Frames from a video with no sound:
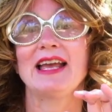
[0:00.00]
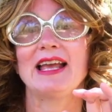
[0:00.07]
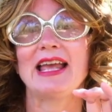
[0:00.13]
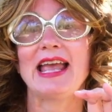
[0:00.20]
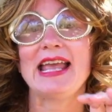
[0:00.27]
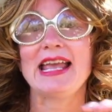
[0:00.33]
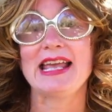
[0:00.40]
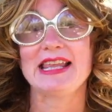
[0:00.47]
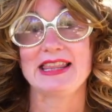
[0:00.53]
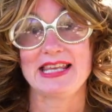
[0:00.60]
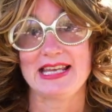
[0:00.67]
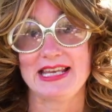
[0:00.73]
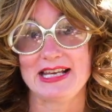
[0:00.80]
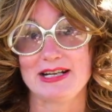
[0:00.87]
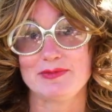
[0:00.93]

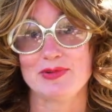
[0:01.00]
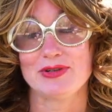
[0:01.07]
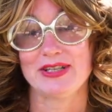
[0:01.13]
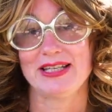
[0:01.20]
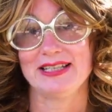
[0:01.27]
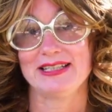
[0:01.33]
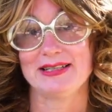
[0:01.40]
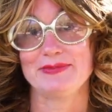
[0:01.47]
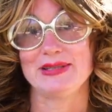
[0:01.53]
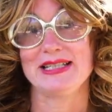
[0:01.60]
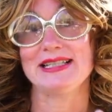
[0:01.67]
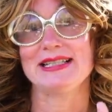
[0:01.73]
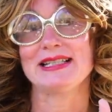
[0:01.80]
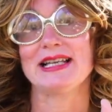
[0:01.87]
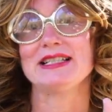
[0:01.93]
The animal kingdom
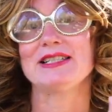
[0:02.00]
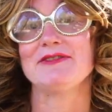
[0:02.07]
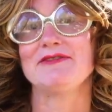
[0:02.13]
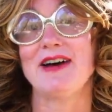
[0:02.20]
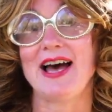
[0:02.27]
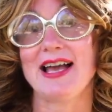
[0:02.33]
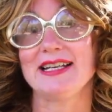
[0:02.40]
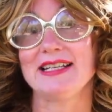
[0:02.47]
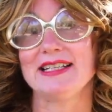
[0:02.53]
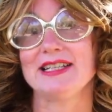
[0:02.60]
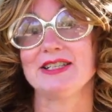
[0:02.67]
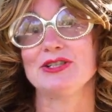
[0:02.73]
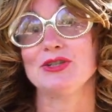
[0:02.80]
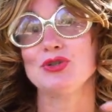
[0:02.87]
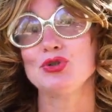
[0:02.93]
is divided
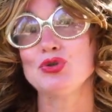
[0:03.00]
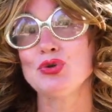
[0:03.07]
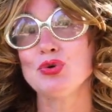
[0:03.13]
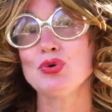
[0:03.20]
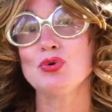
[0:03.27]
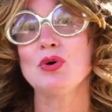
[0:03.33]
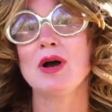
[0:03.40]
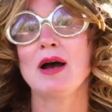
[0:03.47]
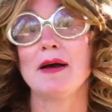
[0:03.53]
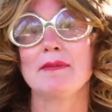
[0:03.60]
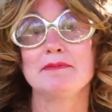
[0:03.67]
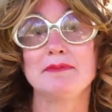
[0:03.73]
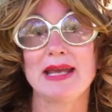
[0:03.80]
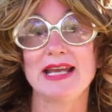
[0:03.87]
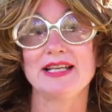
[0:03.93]
into two
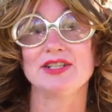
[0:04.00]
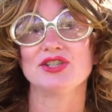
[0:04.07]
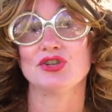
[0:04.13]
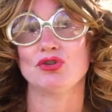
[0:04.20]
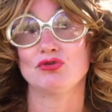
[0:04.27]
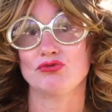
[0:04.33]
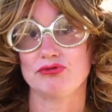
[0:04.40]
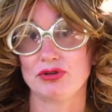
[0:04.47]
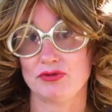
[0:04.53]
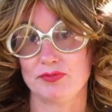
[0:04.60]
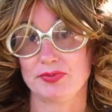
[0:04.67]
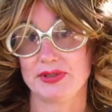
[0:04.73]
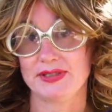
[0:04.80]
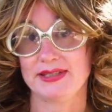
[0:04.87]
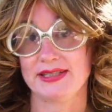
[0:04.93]
major
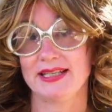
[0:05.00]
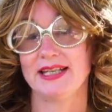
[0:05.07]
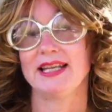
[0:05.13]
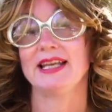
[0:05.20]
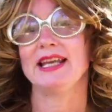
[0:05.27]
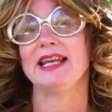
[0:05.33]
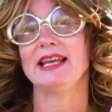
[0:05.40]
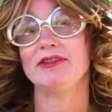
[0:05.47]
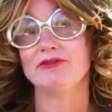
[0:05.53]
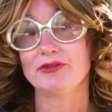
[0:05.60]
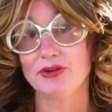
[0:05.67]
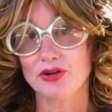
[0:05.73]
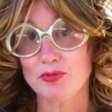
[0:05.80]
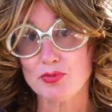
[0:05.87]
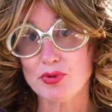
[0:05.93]
groups,
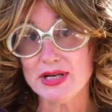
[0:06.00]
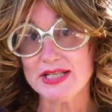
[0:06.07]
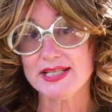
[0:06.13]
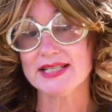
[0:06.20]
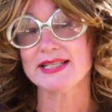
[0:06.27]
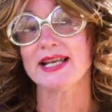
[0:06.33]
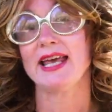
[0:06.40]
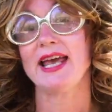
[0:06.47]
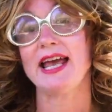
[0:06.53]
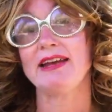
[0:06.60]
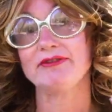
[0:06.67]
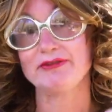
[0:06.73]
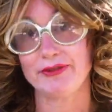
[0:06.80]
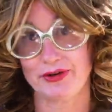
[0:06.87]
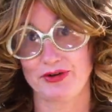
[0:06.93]
invertebrates
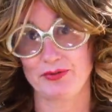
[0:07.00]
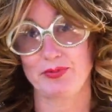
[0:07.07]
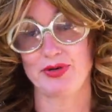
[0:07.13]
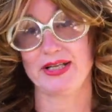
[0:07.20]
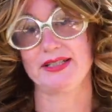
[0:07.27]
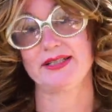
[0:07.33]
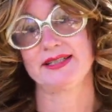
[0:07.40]
and vertebrates.